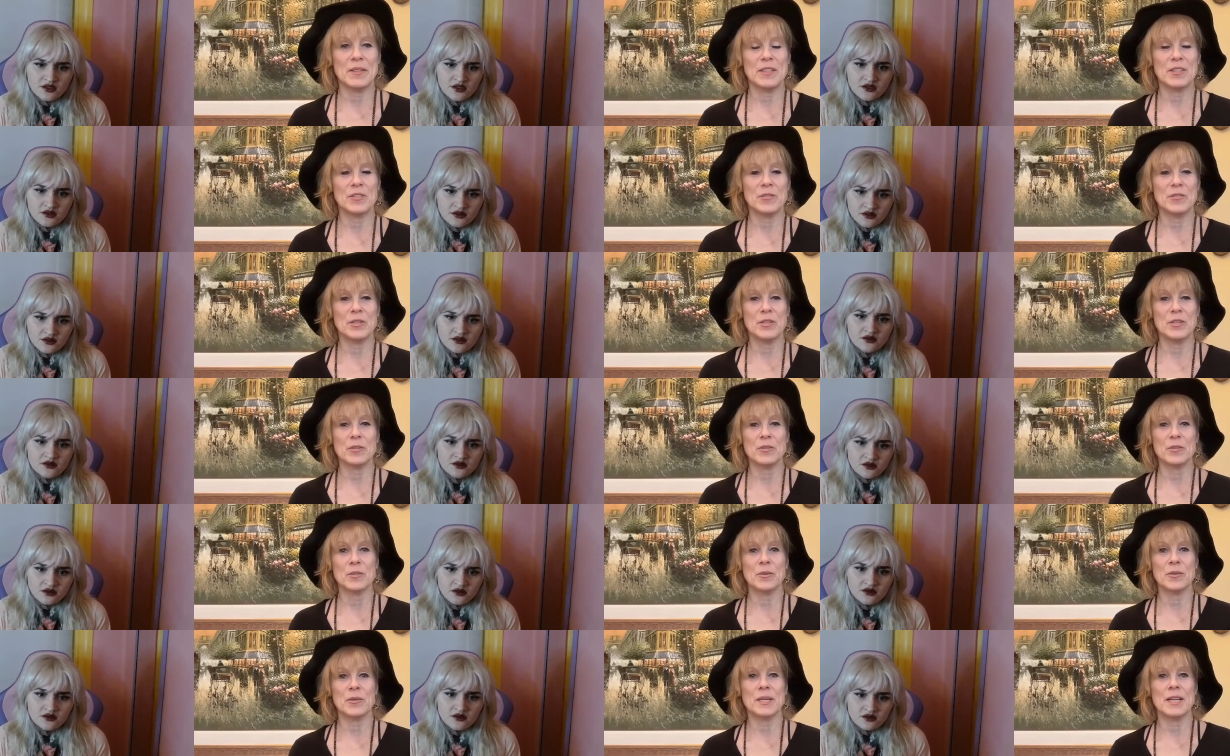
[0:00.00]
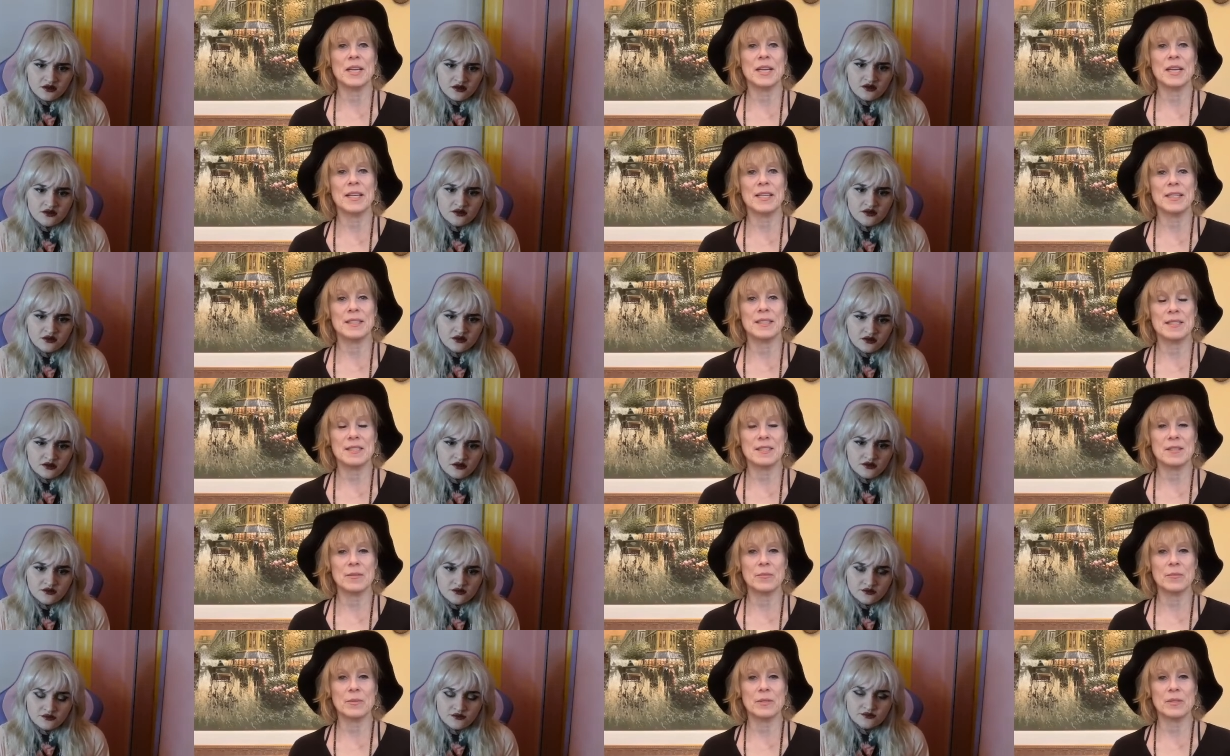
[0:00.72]
Speaker 1: it you can create it's
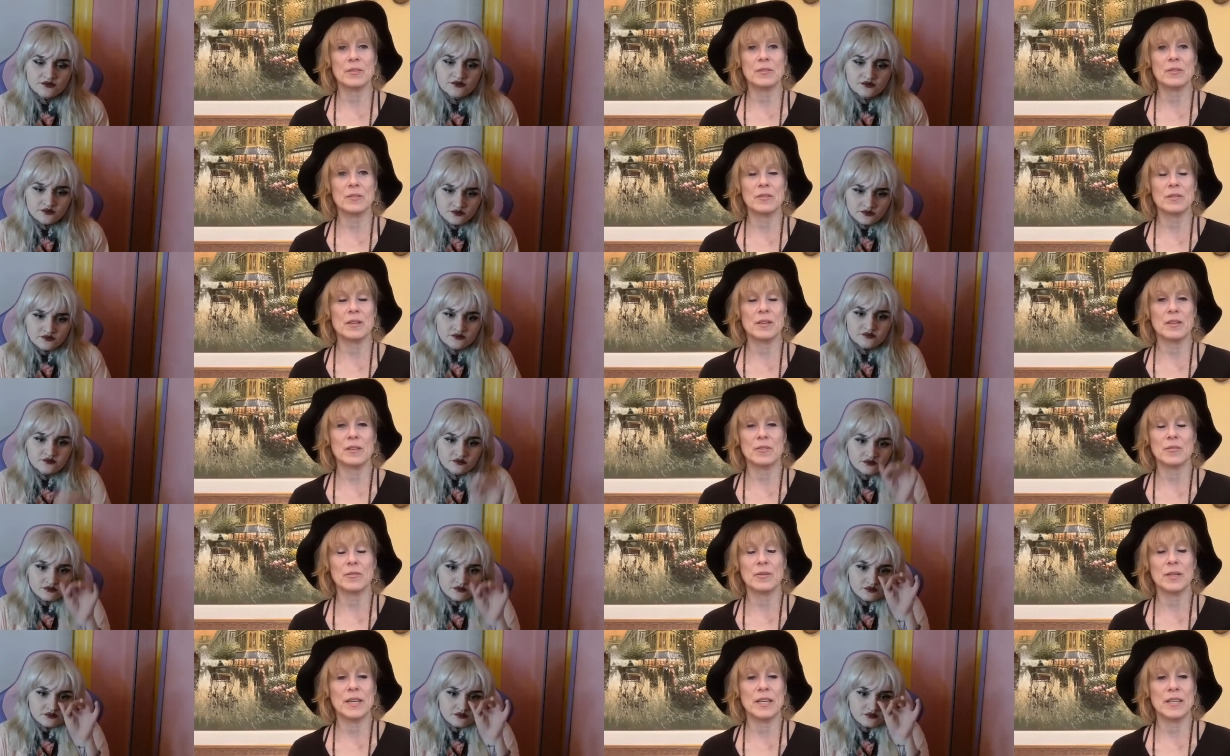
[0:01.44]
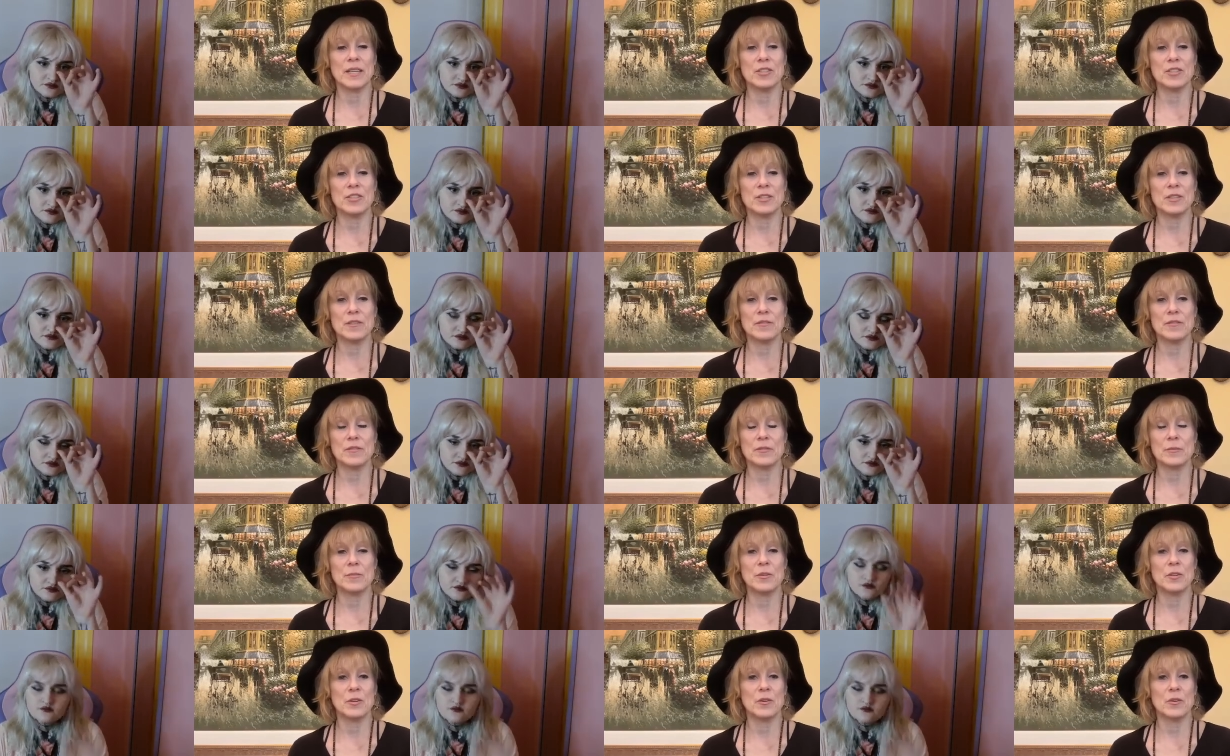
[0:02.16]
a real uh, creation of
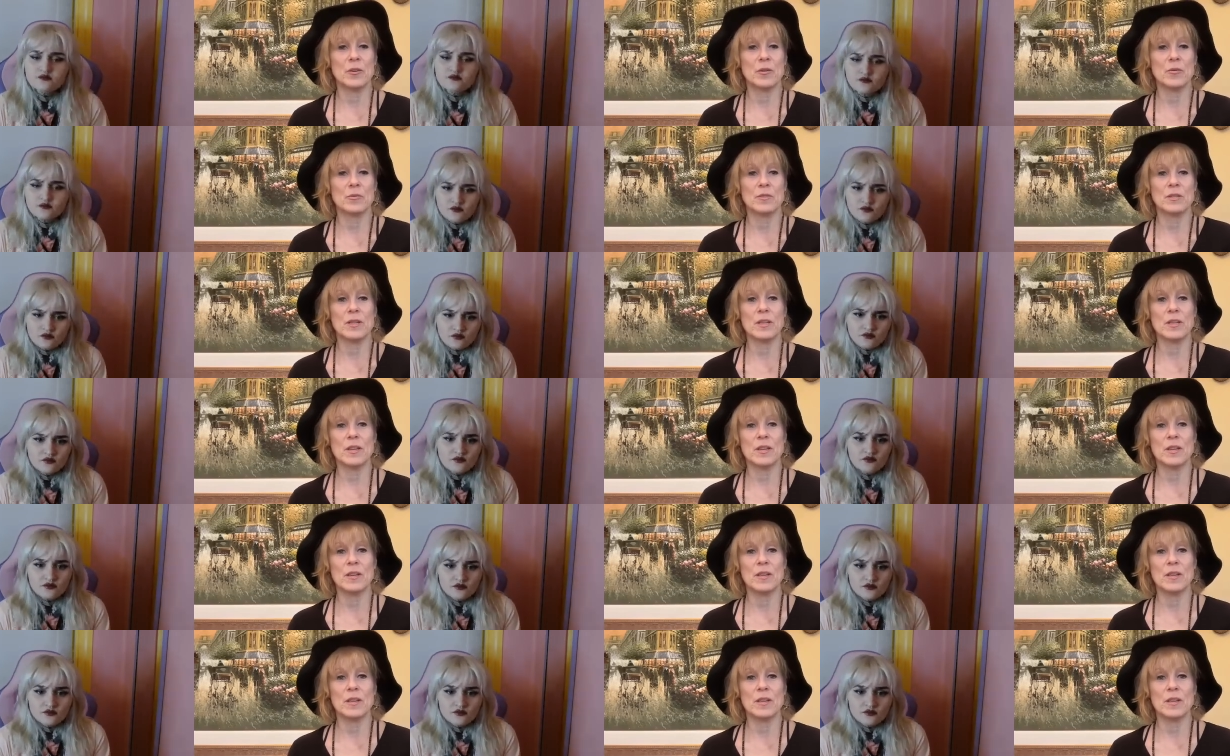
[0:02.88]
from your own